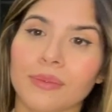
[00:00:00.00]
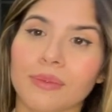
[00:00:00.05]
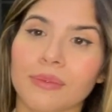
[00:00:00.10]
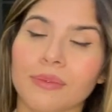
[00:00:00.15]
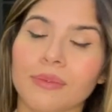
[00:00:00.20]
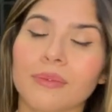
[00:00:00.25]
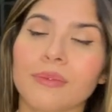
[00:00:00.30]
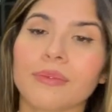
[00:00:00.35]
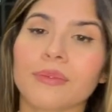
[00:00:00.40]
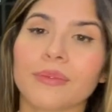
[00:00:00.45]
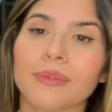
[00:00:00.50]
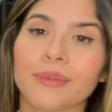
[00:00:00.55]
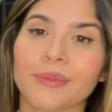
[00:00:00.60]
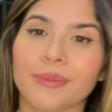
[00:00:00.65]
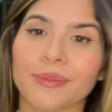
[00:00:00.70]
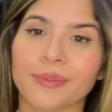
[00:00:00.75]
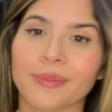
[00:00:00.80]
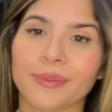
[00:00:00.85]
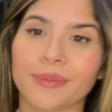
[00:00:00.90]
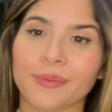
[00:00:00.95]

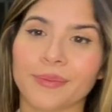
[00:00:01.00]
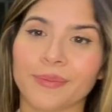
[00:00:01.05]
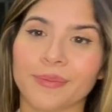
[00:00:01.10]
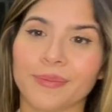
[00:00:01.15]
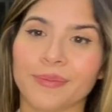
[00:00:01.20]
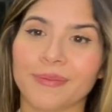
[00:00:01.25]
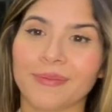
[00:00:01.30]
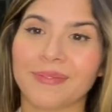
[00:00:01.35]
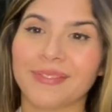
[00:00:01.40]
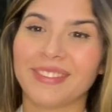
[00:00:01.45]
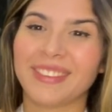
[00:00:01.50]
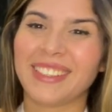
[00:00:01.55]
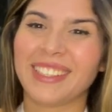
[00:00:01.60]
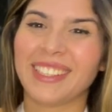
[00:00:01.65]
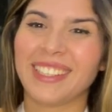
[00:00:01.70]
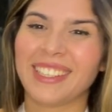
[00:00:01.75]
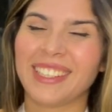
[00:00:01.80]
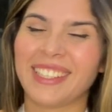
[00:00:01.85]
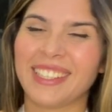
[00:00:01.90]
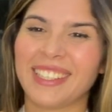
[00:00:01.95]

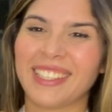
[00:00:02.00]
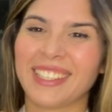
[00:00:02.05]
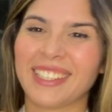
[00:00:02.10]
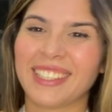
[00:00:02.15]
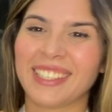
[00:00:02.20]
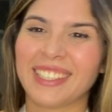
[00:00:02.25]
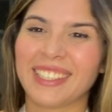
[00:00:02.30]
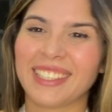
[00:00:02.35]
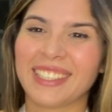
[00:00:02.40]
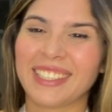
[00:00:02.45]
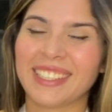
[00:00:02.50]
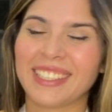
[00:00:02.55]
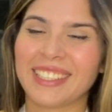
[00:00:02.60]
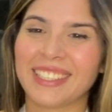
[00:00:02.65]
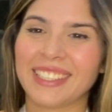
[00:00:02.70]
(not speaking)